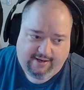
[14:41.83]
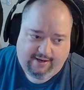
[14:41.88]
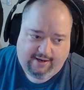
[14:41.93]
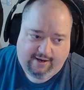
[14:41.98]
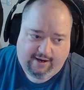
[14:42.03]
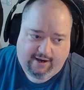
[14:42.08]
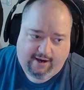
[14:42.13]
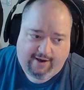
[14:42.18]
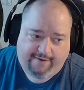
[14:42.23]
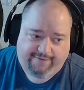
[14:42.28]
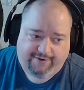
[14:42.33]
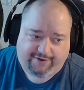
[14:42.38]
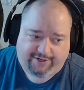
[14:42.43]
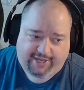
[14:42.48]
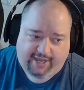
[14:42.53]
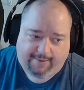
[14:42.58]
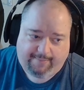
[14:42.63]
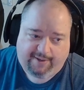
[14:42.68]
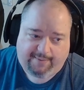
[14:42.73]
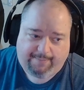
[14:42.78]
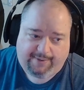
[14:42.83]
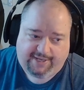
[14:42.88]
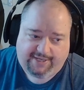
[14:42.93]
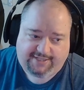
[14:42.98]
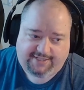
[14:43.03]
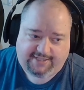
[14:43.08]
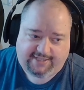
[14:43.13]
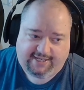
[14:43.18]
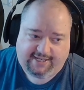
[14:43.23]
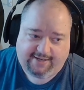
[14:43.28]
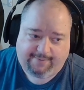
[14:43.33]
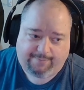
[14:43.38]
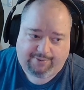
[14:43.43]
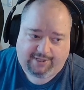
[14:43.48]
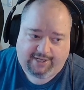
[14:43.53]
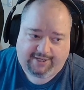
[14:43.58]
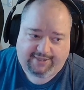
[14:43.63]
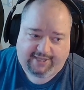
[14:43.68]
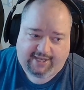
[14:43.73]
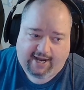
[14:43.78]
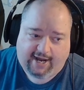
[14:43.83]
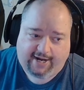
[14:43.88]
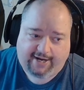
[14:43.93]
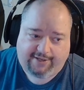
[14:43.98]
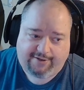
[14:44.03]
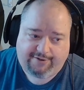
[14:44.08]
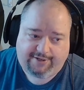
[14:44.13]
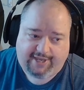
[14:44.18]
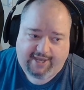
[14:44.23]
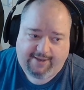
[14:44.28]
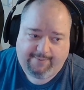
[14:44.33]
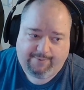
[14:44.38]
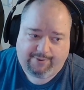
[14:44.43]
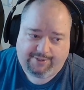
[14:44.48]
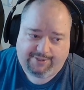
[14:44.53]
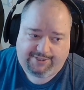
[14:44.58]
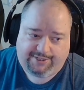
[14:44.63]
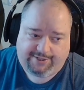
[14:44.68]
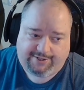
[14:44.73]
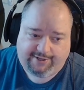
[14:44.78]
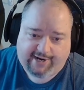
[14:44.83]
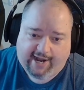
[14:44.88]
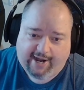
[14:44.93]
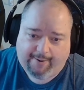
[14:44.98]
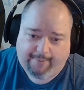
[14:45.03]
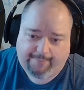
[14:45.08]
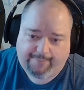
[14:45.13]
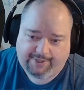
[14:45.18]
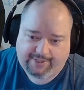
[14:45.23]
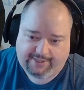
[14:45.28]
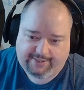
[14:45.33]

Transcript: of your gaming PC and plug the audio cable into your output.